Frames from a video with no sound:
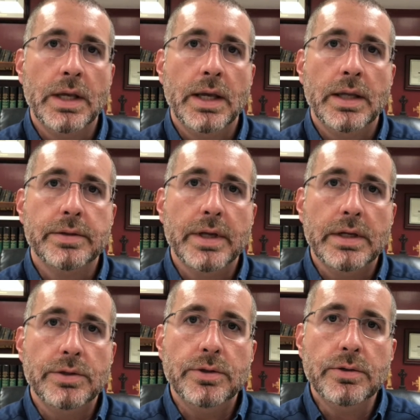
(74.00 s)

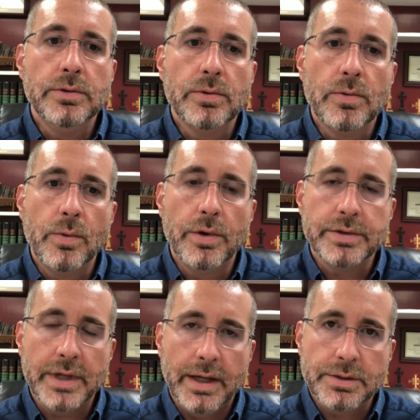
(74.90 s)
that you were
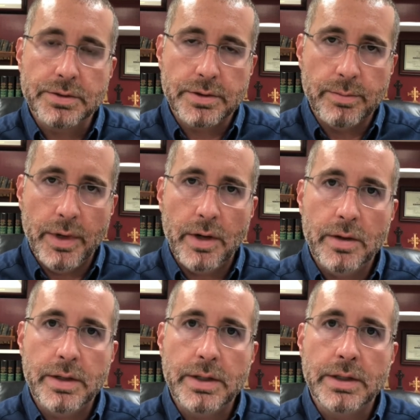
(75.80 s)
to actually
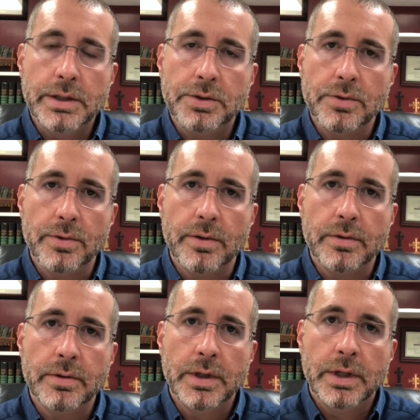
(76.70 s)
marry
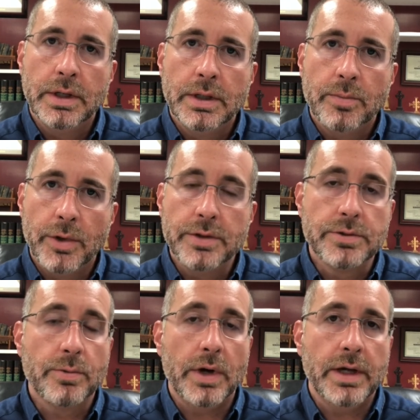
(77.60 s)
your brother's
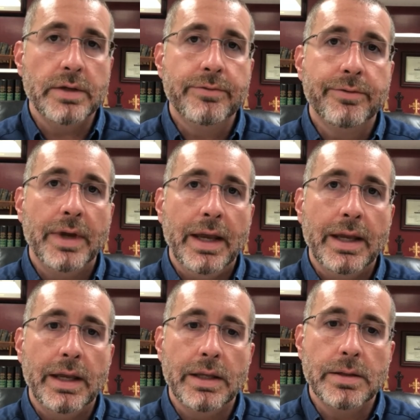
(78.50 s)
wife,
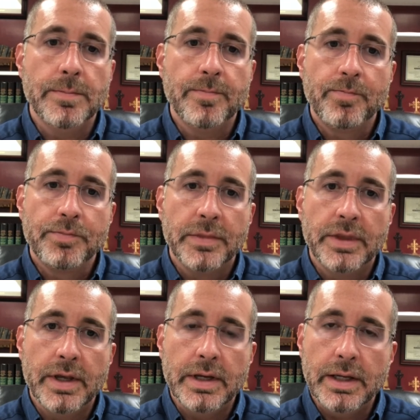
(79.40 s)
and
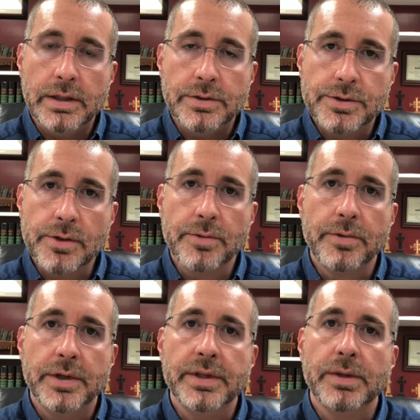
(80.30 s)
that any
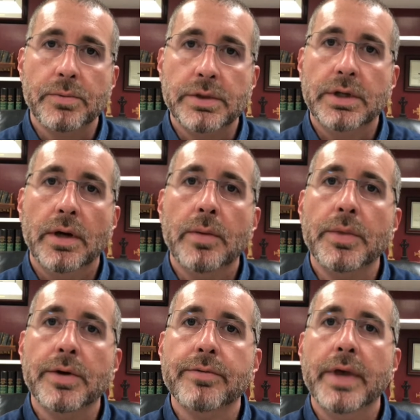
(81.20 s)
children that would come
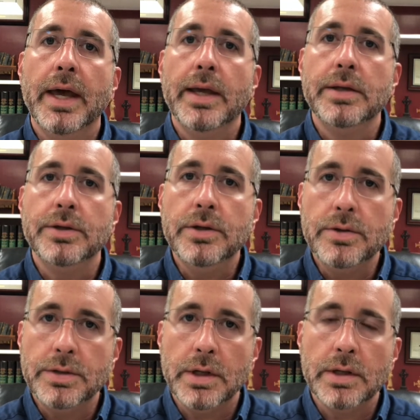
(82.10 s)
of that
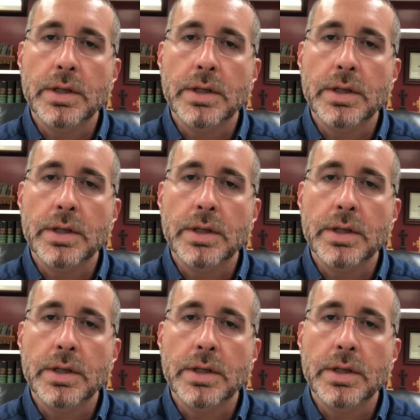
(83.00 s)
union